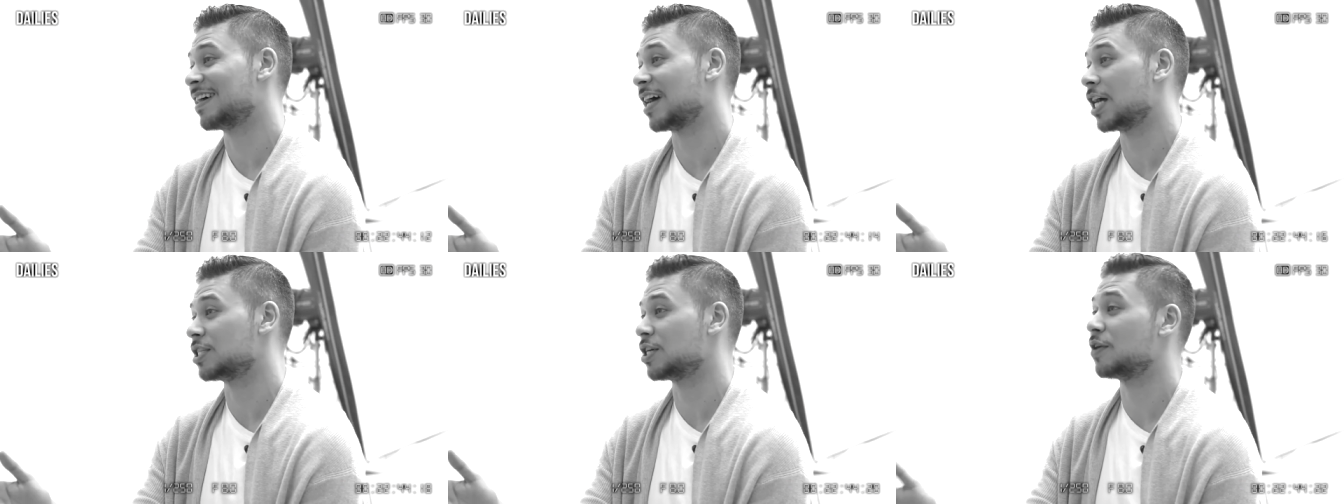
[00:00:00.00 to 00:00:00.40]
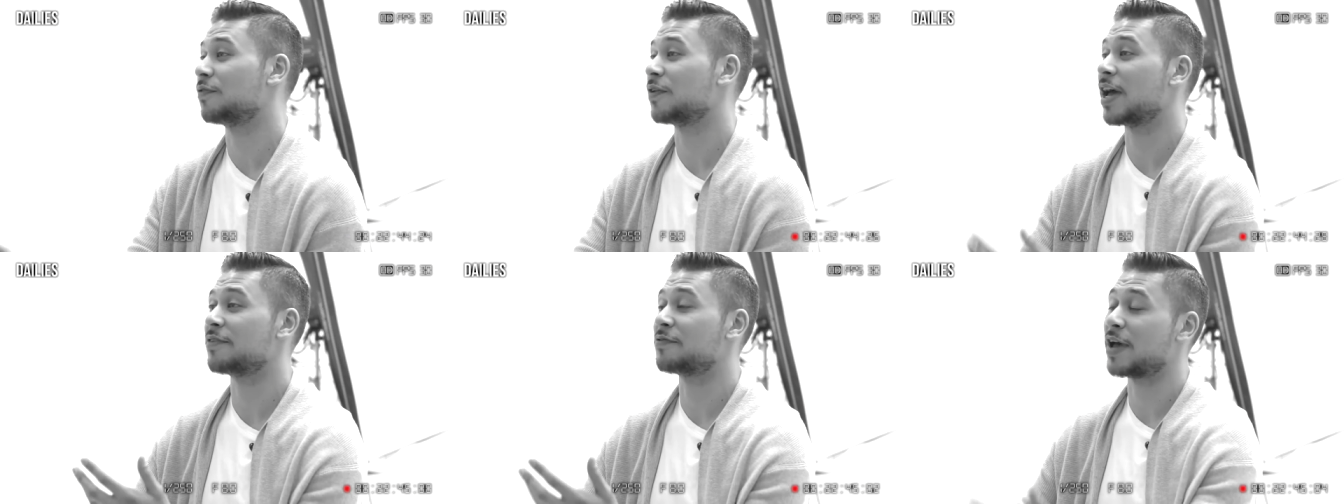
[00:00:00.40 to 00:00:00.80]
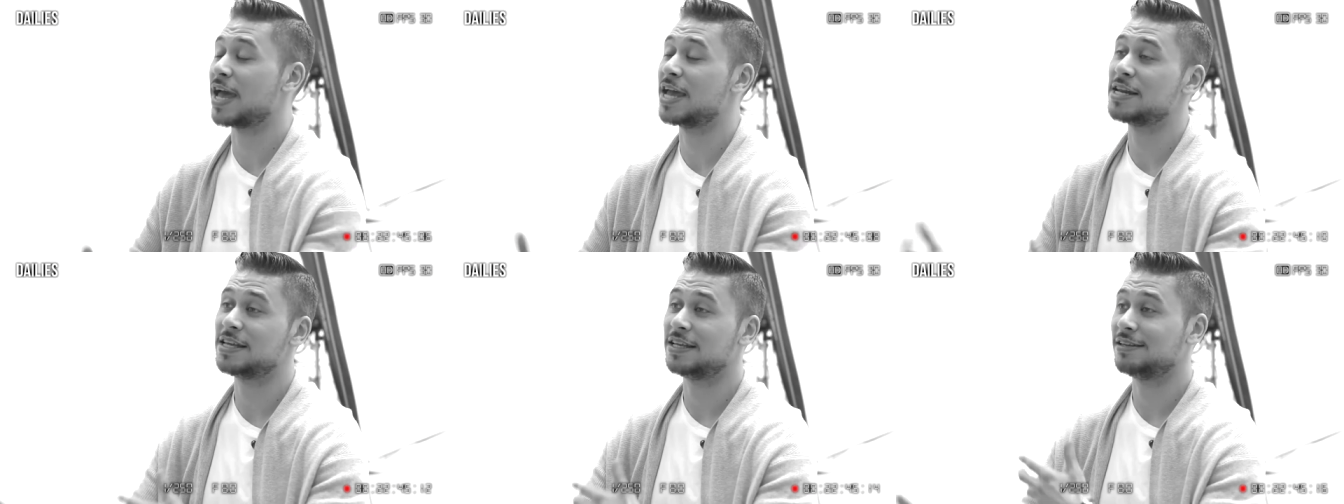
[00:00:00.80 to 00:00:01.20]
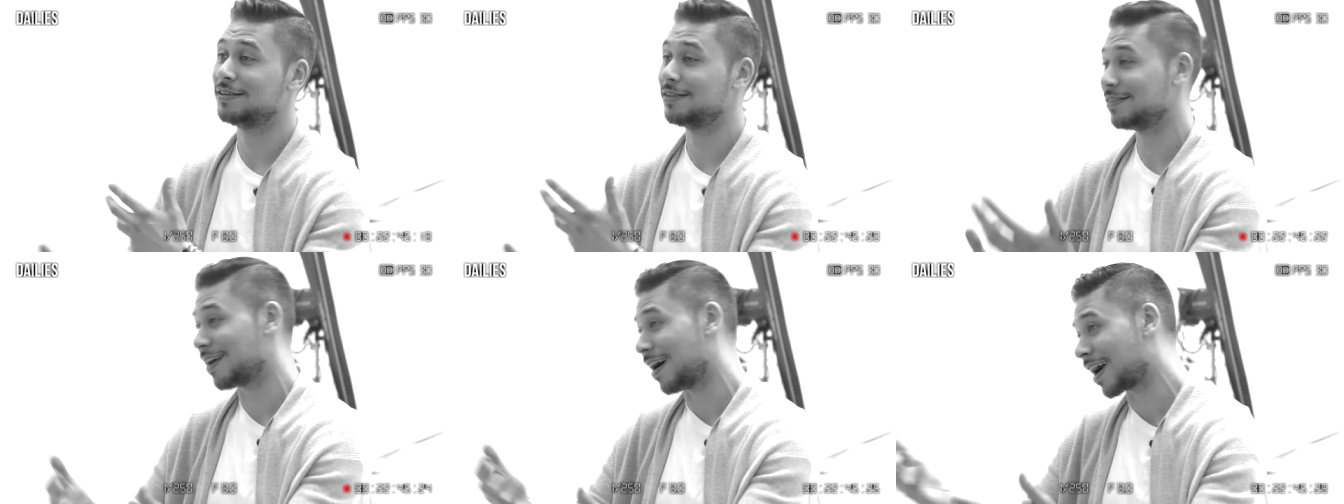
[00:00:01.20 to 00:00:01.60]
I tell you, for, for any
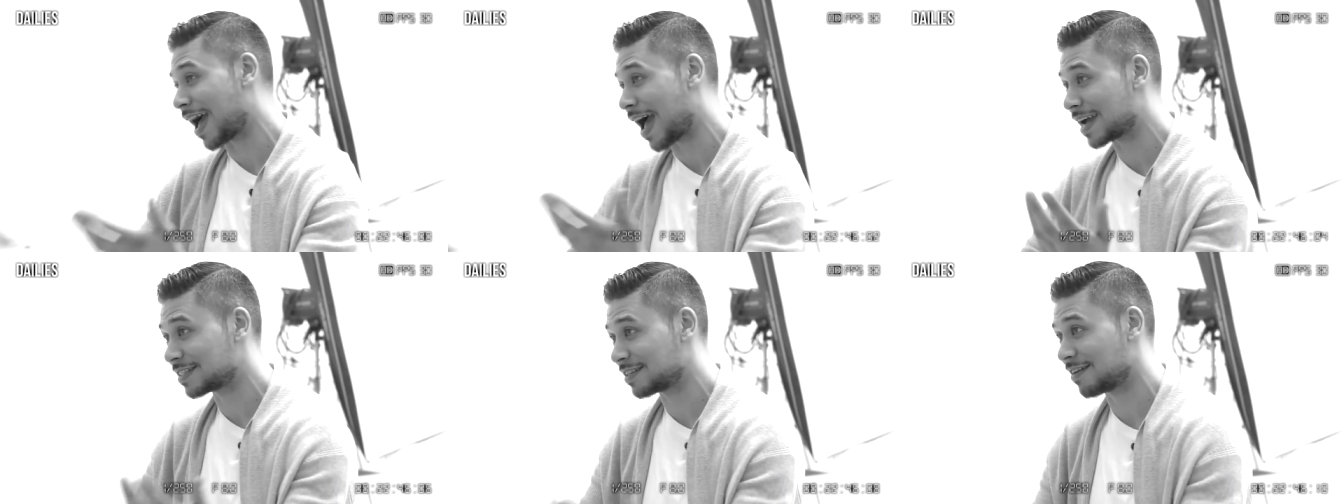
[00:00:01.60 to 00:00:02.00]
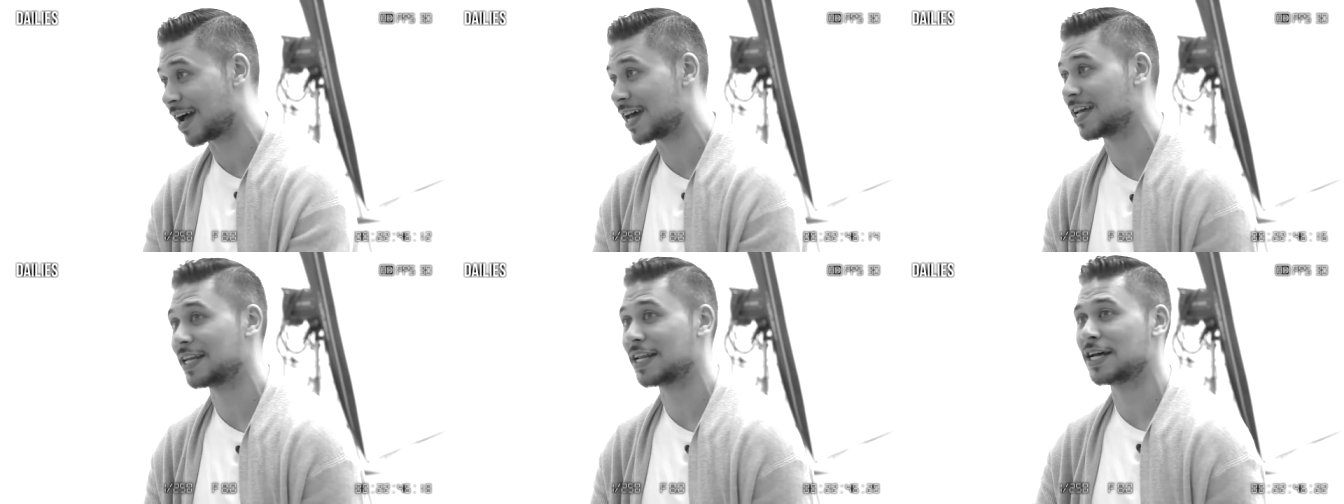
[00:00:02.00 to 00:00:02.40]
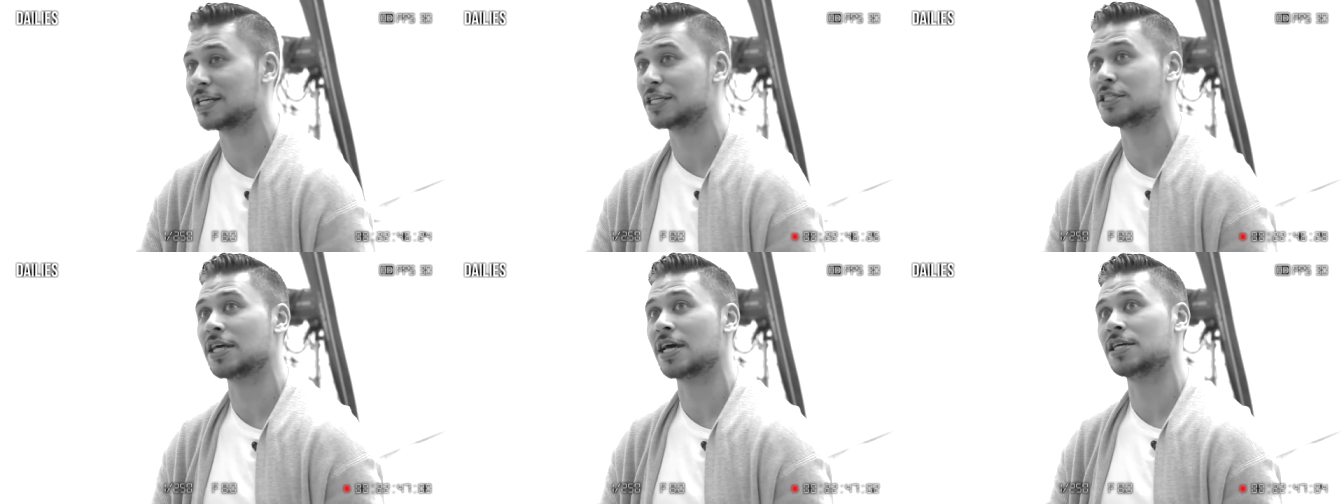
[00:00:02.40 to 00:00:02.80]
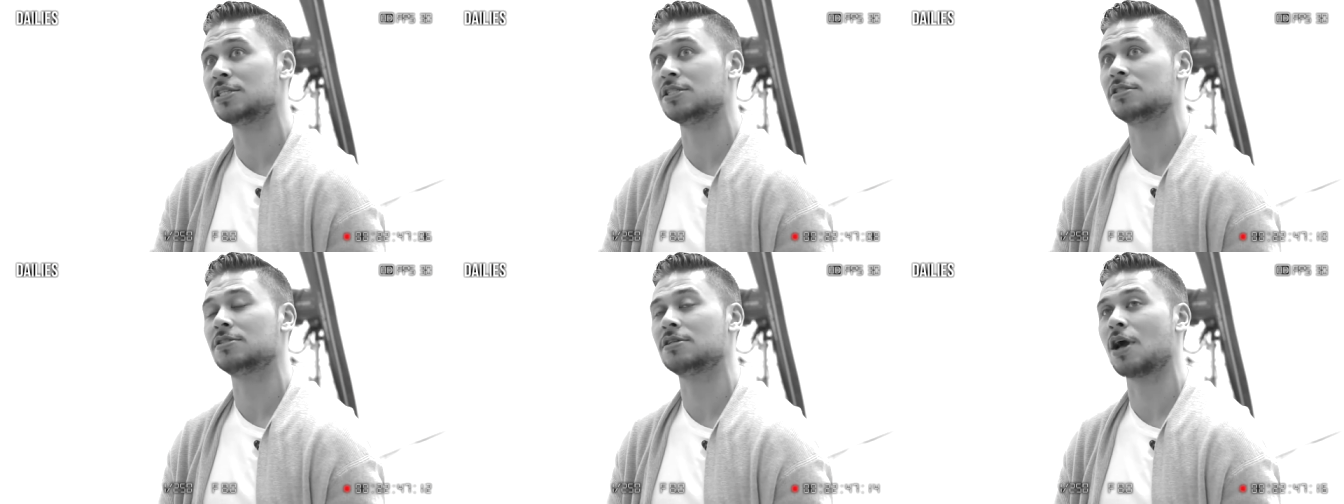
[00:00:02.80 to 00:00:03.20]
young actor out there that, that
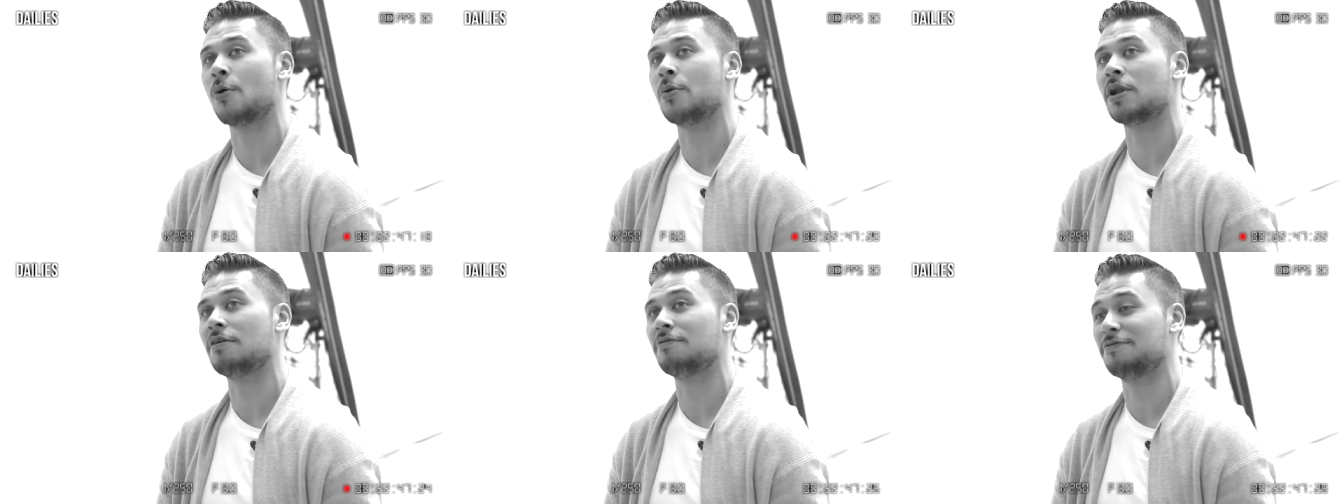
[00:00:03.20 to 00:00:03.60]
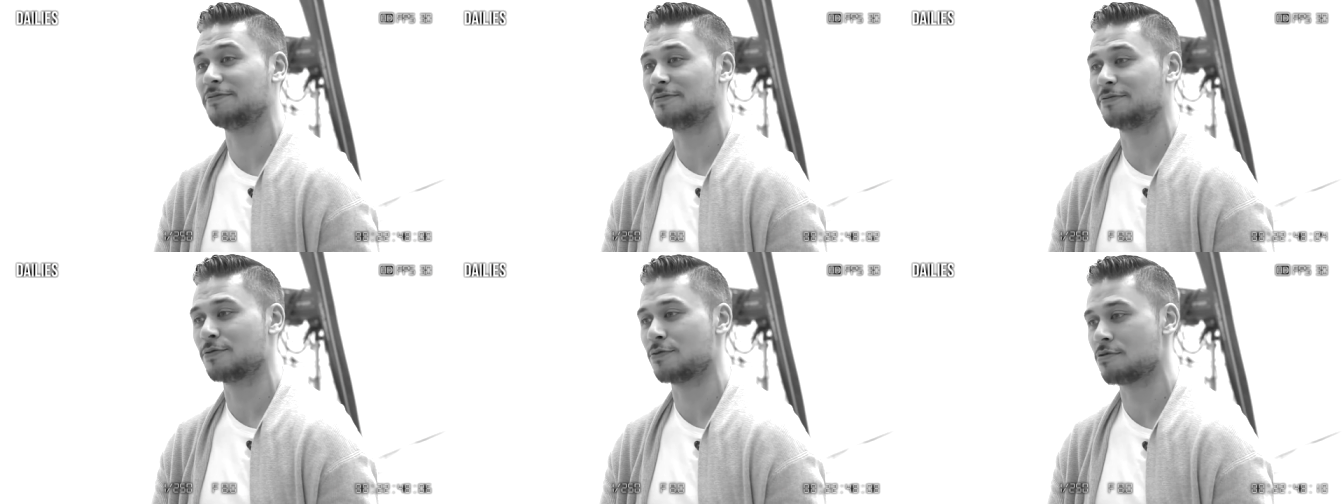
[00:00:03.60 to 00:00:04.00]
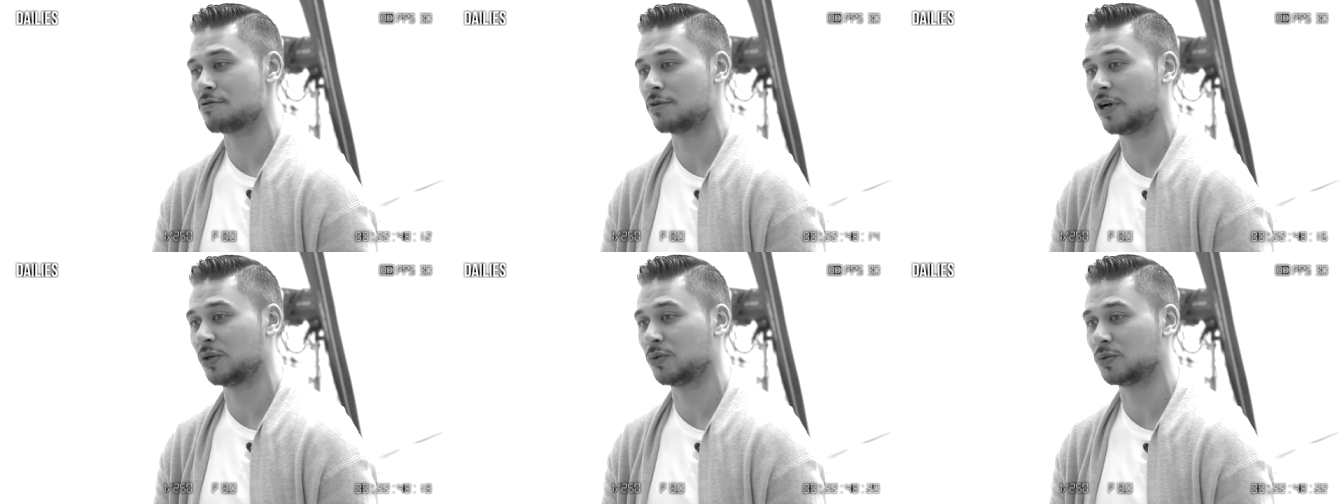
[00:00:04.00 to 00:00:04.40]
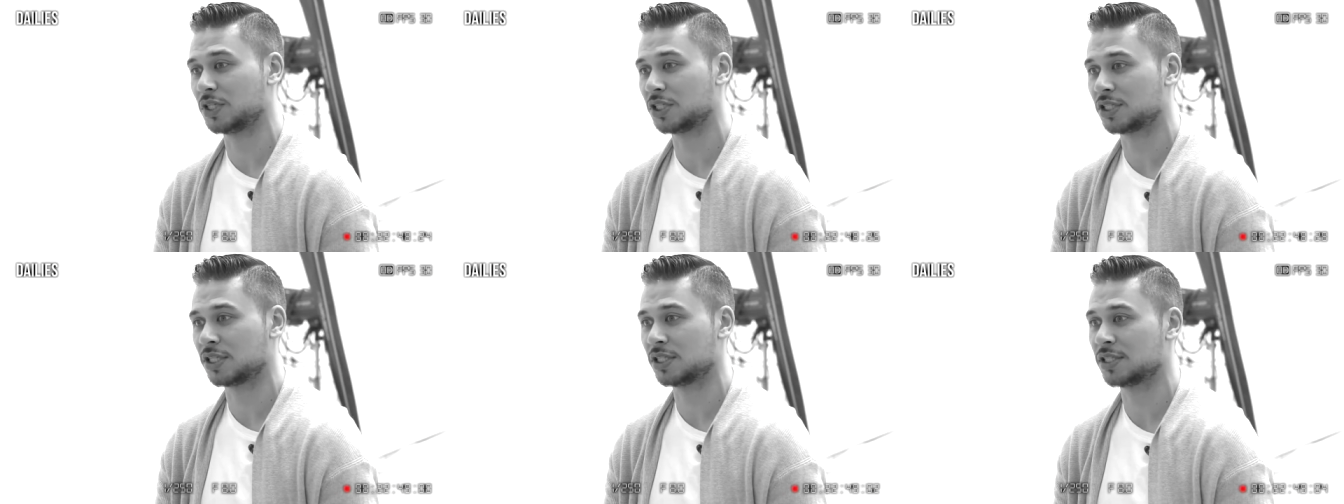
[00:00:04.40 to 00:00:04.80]
is going up for an
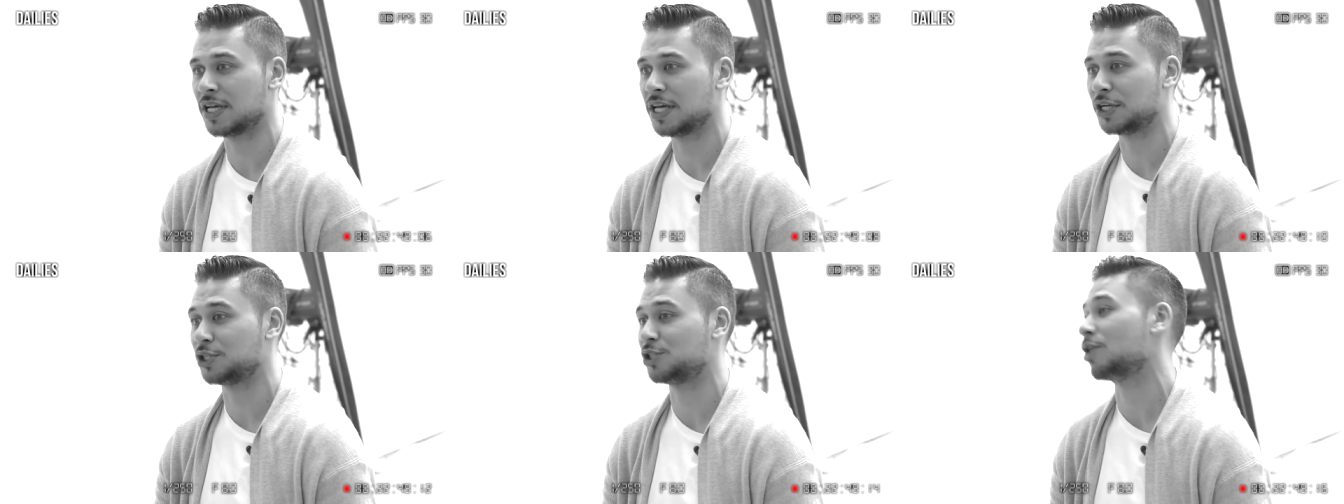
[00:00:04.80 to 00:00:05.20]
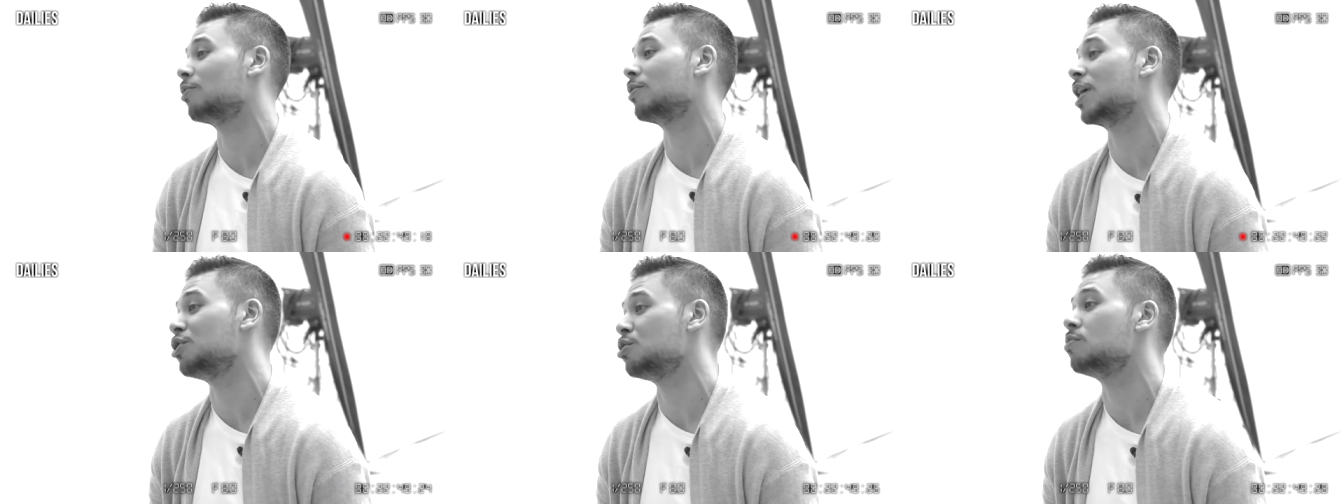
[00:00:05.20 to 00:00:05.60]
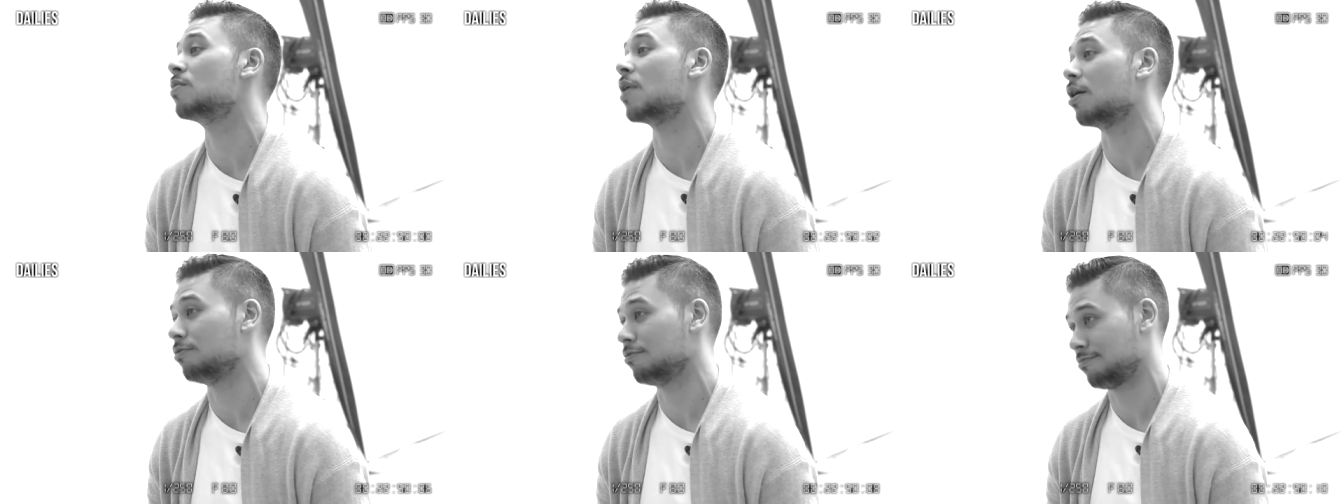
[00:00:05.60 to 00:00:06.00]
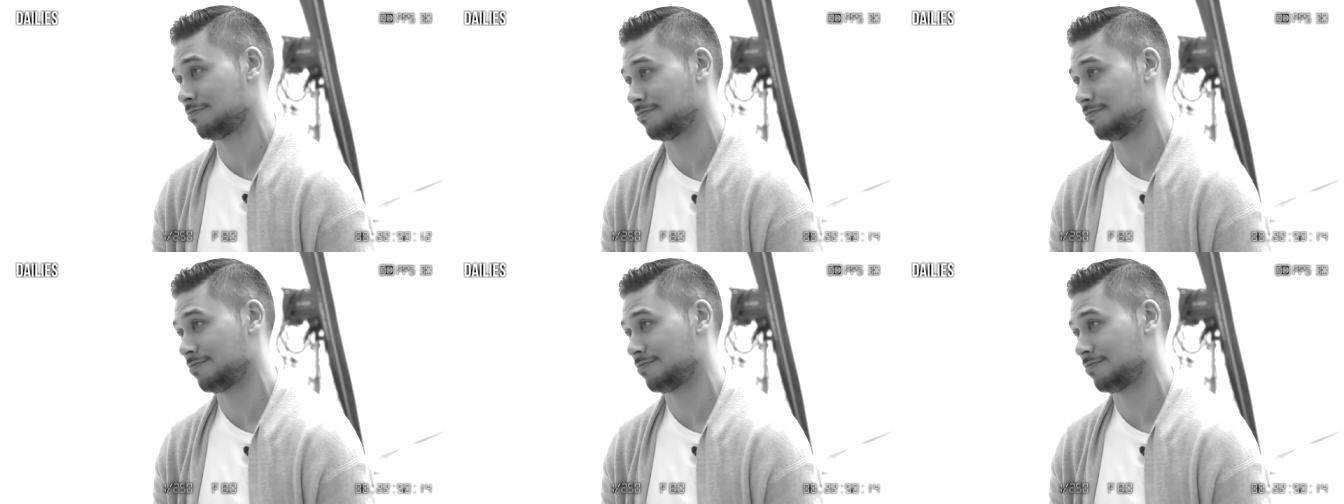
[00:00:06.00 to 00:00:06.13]
audition in a show that you know,